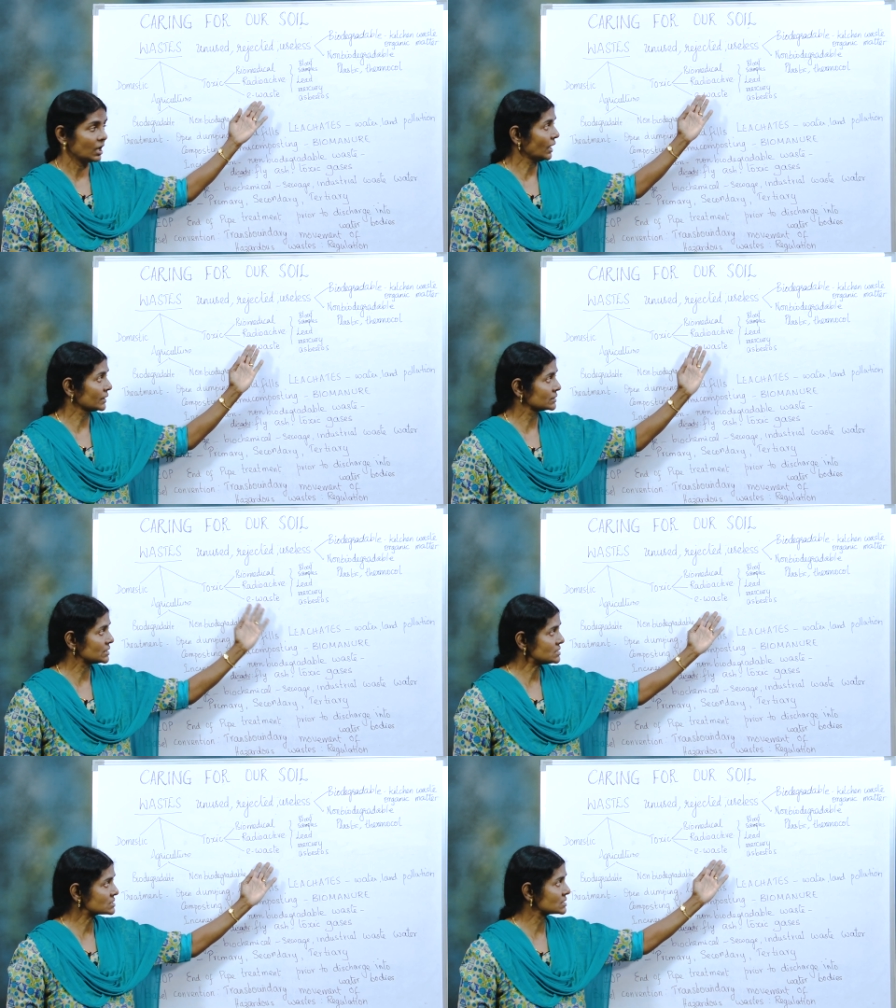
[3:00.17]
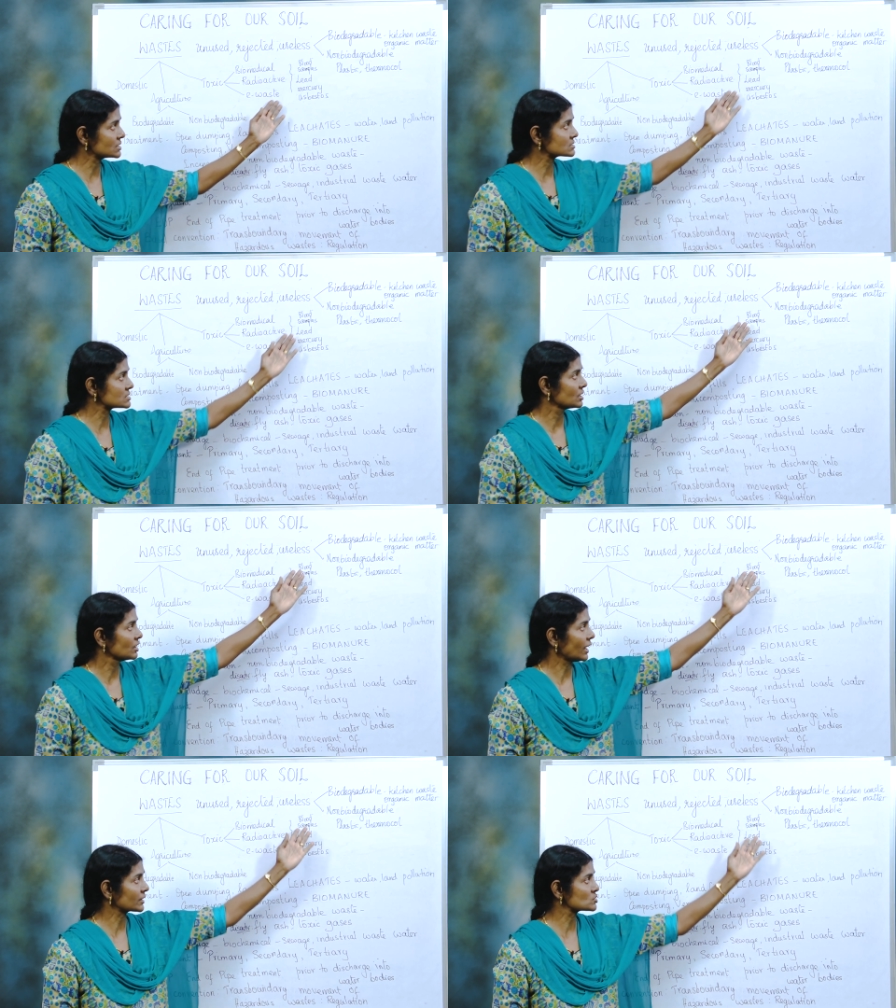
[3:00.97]
and these things
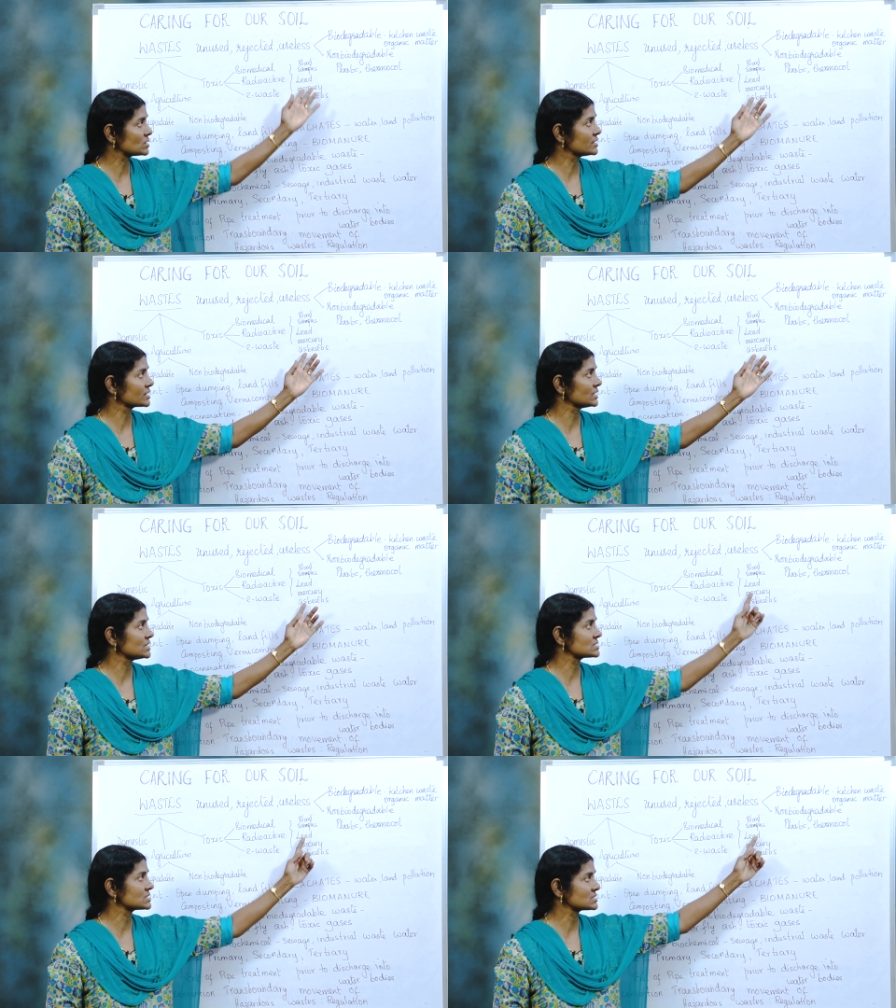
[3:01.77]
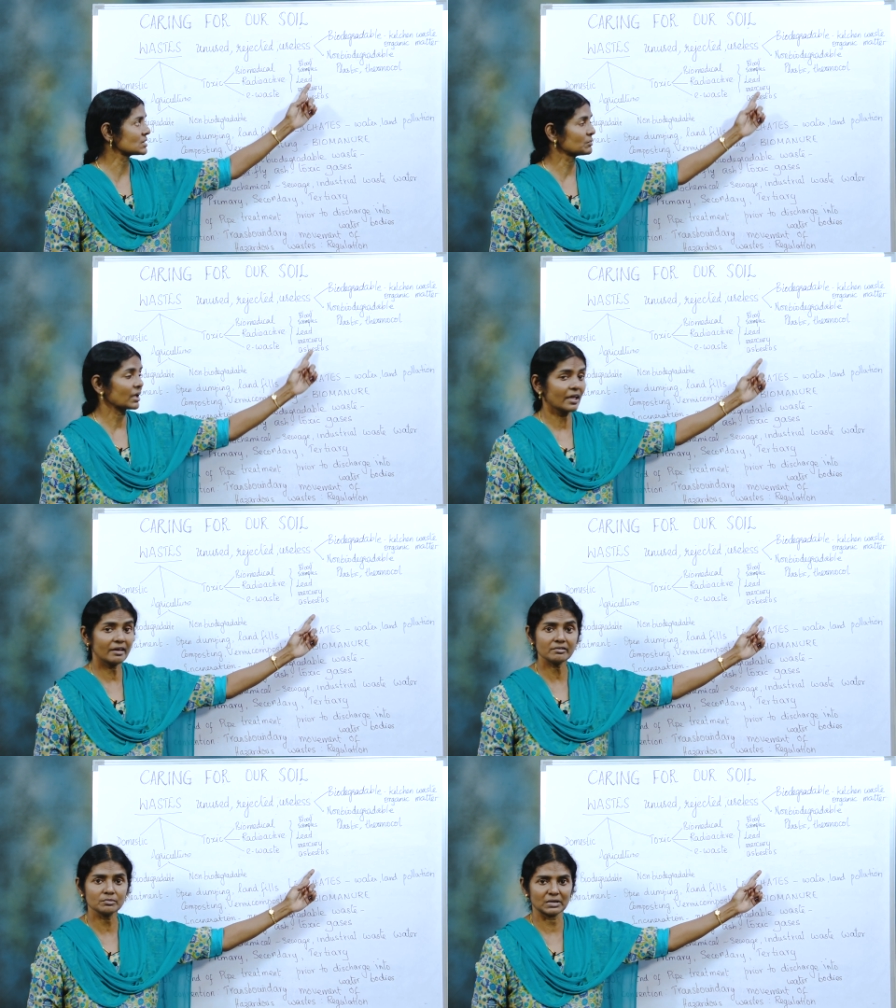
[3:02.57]
actually release some
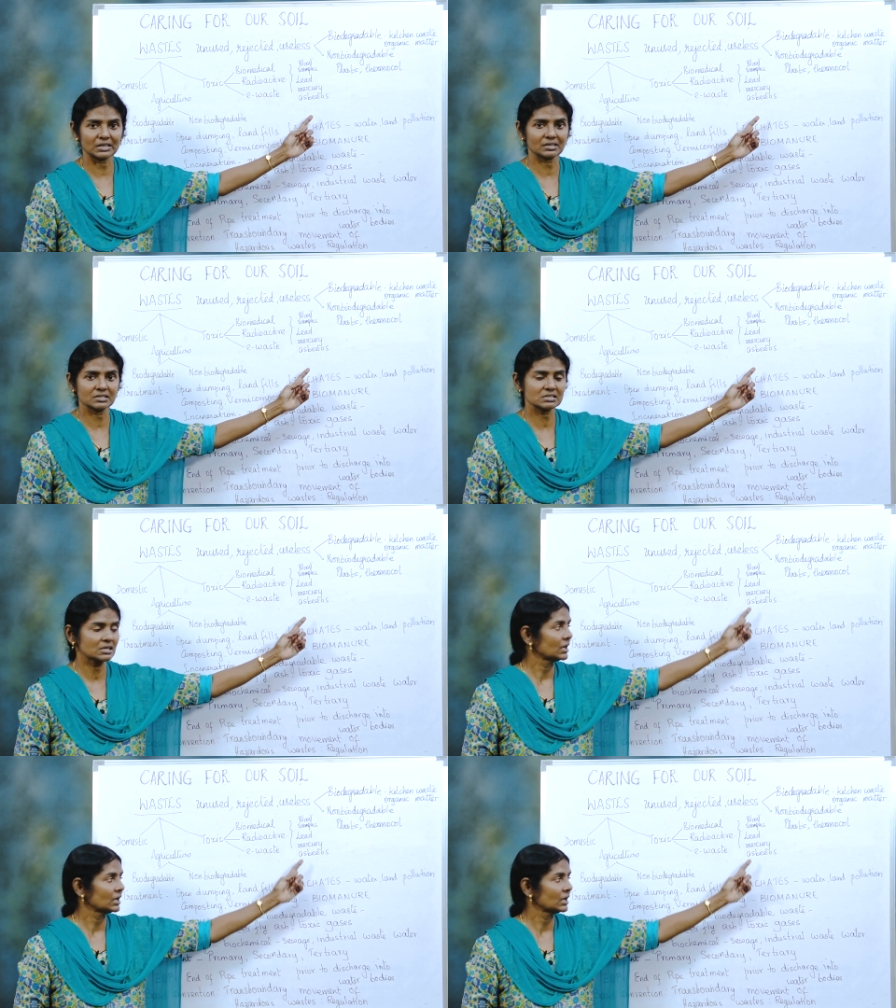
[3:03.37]
heavy metals